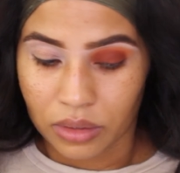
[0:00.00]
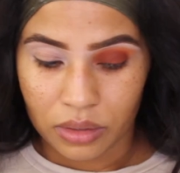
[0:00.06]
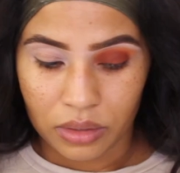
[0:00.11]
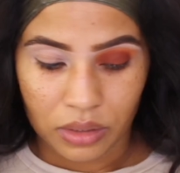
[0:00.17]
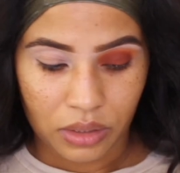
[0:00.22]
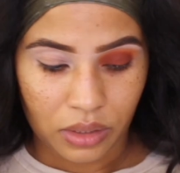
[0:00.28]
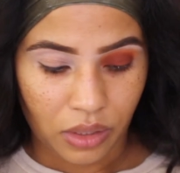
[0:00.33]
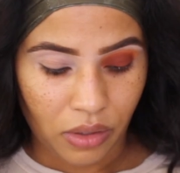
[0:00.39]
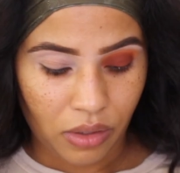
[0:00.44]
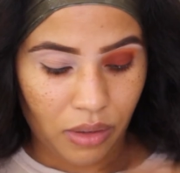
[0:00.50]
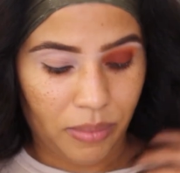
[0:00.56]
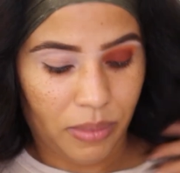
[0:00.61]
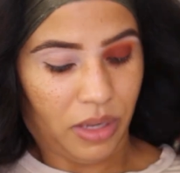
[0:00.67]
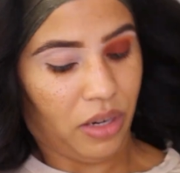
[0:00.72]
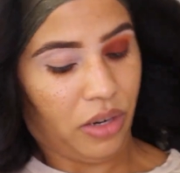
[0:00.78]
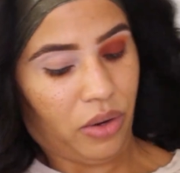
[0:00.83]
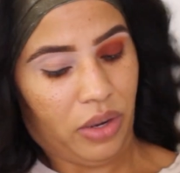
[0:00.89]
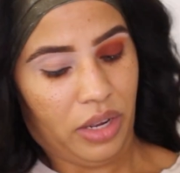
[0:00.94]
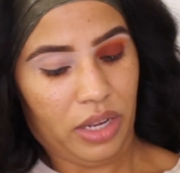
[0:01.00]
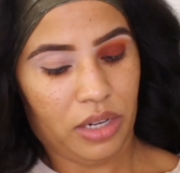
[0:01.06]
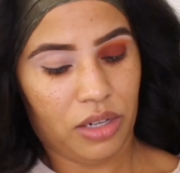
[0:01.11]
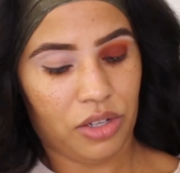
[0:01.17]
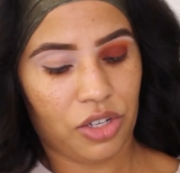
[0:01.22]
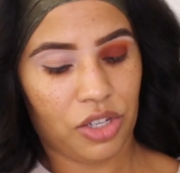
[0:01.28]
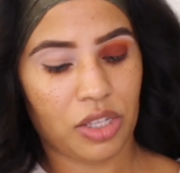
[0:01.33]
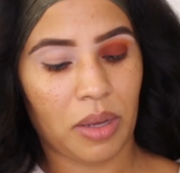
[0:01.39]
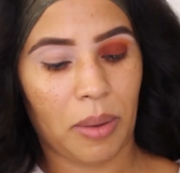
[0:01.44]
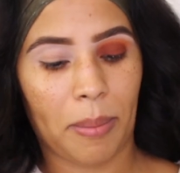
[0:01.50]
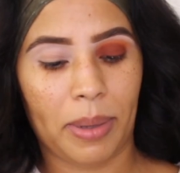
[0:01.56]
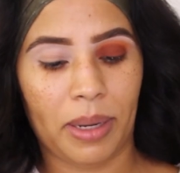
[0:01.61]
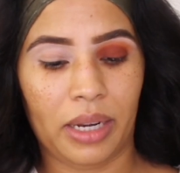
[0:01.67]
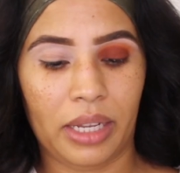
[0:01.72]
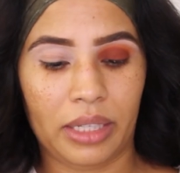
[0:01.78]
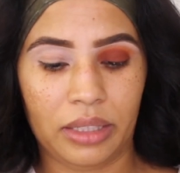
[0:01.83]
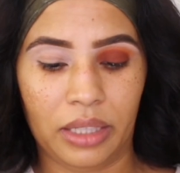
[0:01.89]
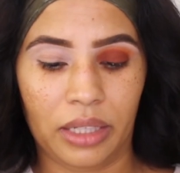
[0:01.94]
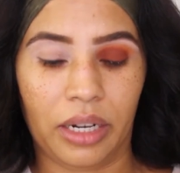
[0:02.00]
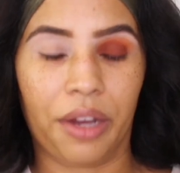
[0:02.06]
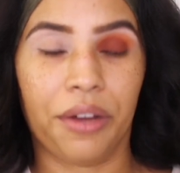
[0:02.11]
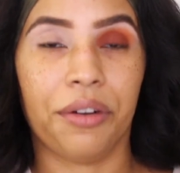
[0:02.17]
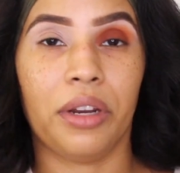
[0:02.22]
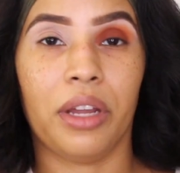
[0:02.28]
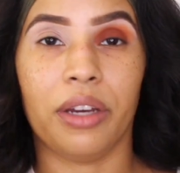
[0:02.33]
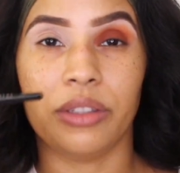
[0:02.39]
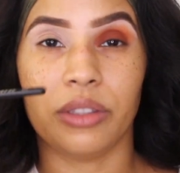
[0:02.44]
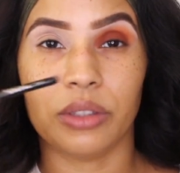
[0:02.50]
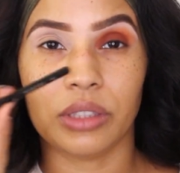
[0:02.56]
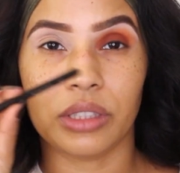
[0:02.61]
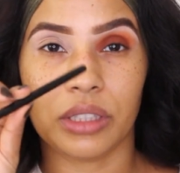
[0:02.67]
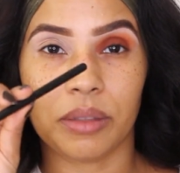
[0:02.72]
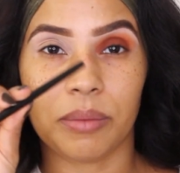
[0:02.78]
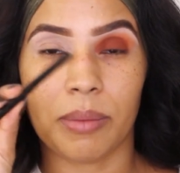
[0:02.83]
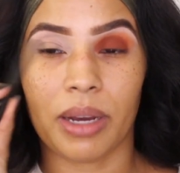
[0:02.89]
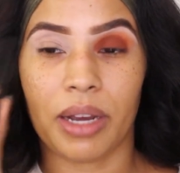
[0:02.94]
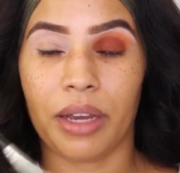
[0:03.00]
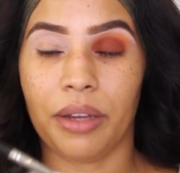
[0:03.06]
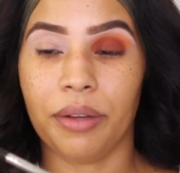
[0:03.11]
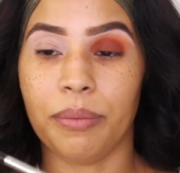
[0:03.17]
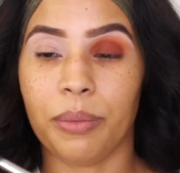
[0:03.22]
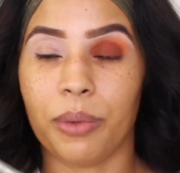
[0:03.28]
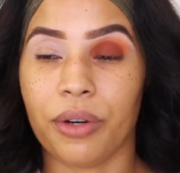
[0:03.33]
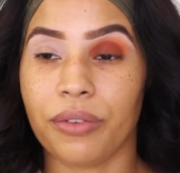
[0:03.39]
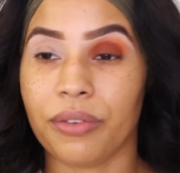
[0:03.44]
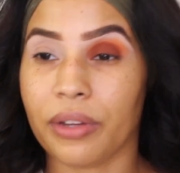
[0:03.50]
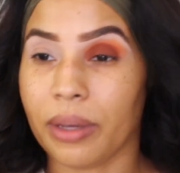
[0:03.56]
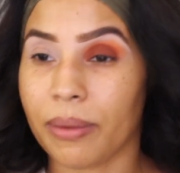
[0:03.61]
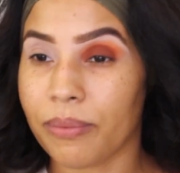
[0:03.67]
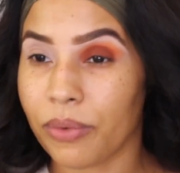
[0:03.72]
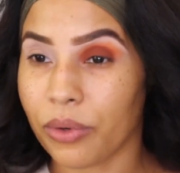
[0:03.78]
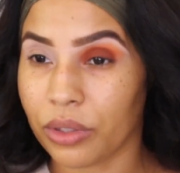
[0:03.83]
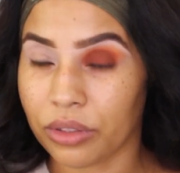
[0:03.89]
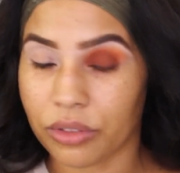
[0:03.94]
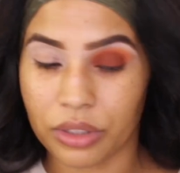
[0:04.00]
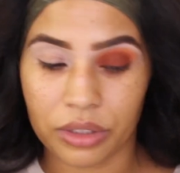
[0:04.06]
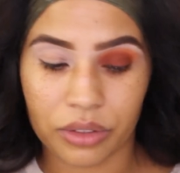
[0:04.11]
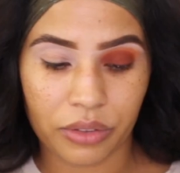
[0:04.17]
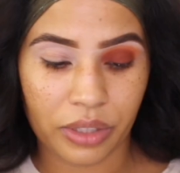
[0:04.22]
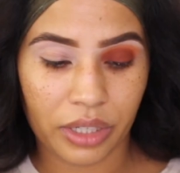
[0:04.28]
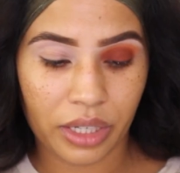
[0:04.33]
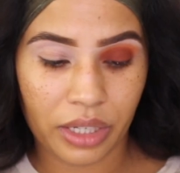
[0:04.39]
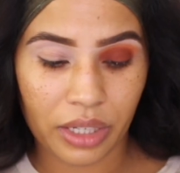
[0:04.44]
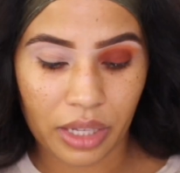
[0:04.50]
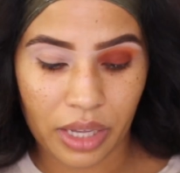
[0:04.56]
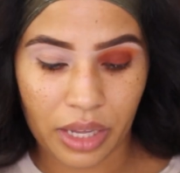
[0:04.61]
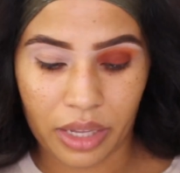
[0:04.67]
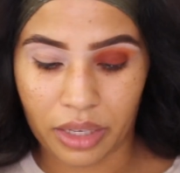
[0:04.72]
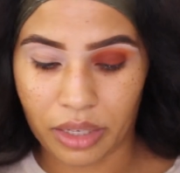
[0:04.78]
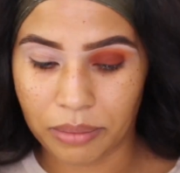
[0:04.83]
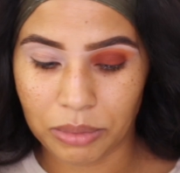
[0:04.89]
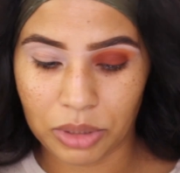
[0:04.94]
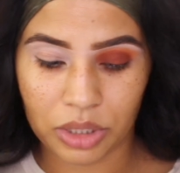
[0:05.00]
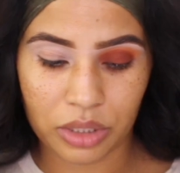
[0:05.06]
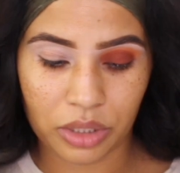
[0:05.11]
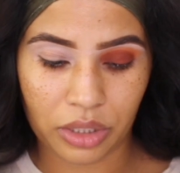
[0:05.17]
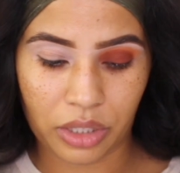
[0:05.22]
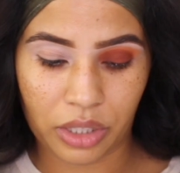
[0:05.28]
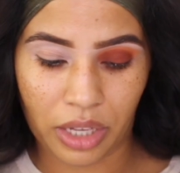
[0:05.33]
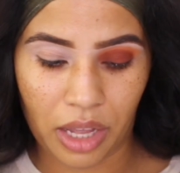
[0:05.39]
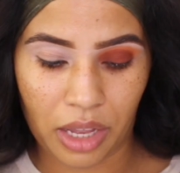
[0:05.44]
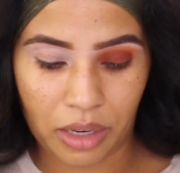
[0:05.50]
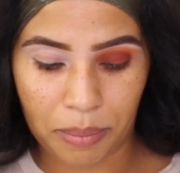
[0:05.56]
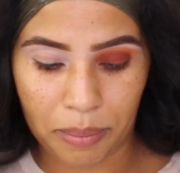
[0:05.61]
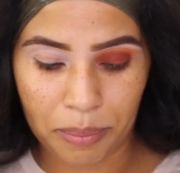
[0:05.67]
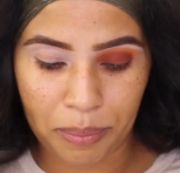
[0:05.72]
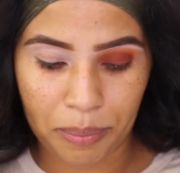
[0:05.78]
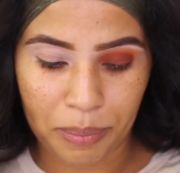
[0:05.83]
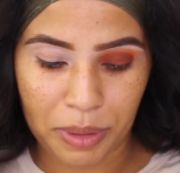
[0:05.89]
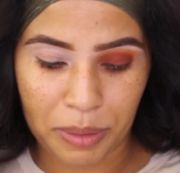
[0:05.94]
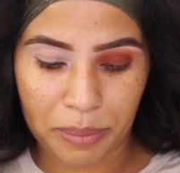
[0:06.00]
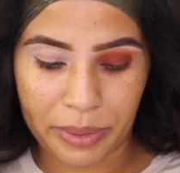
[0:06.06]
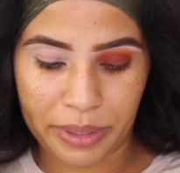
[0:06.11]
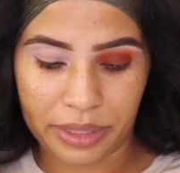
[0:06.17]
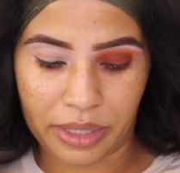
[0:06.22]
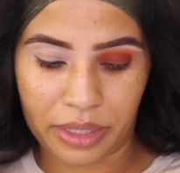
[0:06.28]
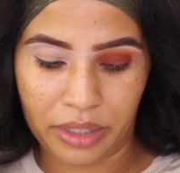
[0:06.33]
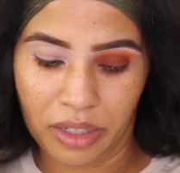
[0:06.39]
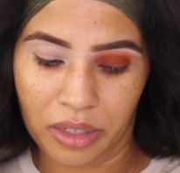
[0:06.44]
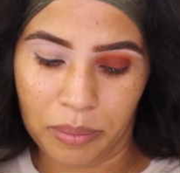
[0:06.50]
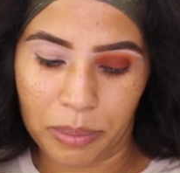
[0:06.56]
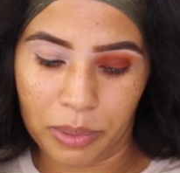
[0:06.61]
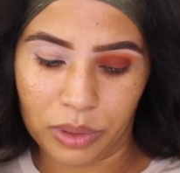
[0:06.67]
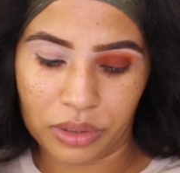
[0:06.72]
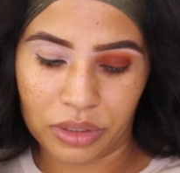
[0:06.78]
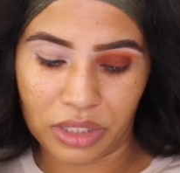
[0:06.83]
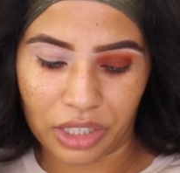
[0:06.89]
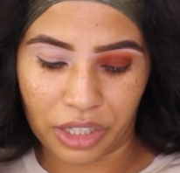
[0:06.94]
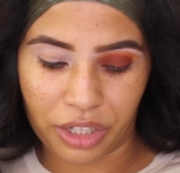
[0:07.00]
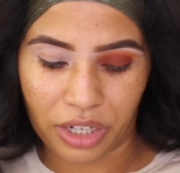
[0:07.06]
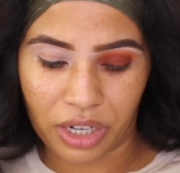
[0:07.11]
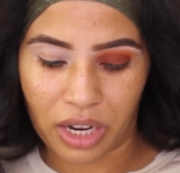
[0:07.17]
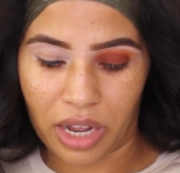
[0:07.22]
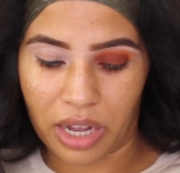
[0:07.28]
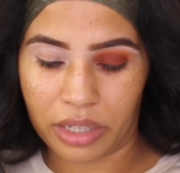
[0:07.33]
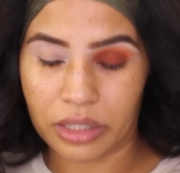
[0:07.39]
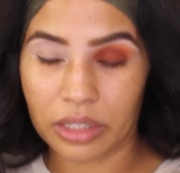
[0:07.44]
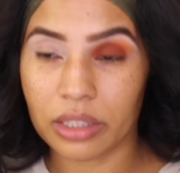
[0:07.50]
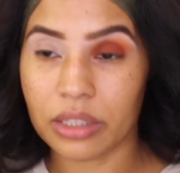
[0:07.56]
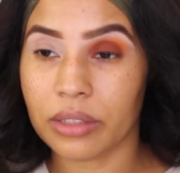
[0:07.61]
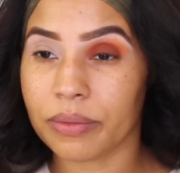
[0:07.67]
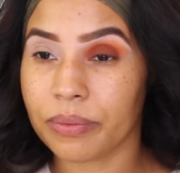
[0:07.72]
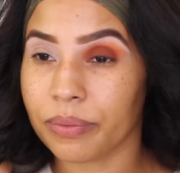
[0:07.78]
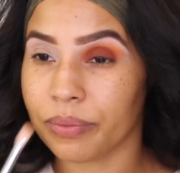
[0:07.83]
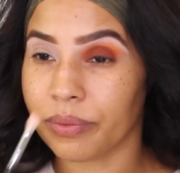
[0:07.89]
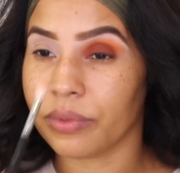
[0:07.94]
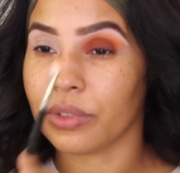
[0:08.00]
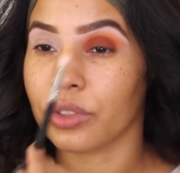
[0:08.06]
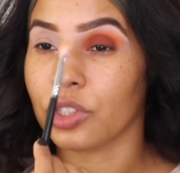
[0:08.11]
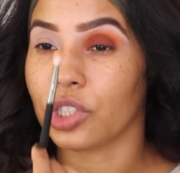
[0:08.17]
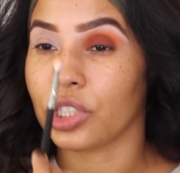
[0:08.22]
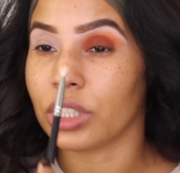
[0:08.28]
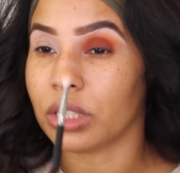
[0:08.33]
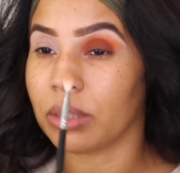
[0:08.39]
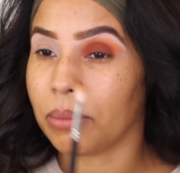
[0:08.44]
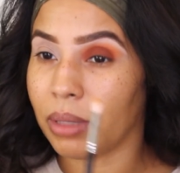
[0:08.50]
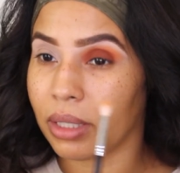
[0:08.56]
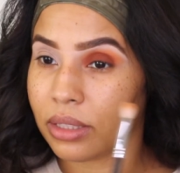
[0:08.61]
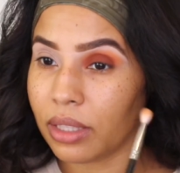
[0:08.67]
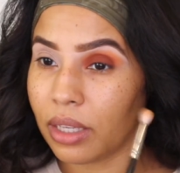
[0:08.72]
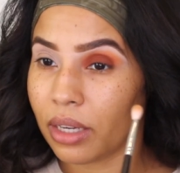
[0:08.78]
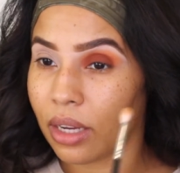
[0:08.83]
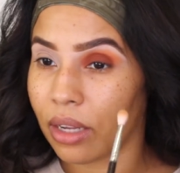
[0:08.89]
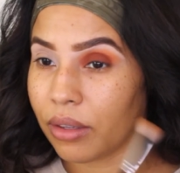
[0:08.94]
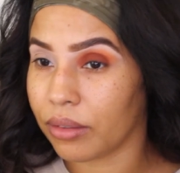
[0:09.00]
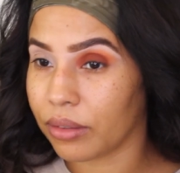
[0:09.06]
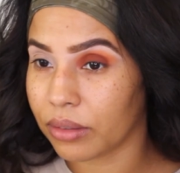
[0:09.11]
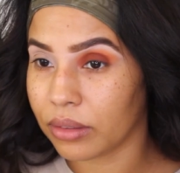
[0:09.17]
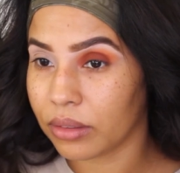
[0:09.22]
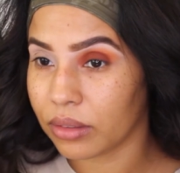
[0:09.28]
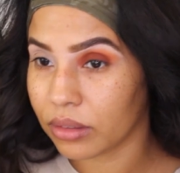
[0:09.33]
So I'm gonna go ahead and just blend it out now using my Morphe M433, and I'm just gonna go ahead and be picking up terracotta just to blend that out.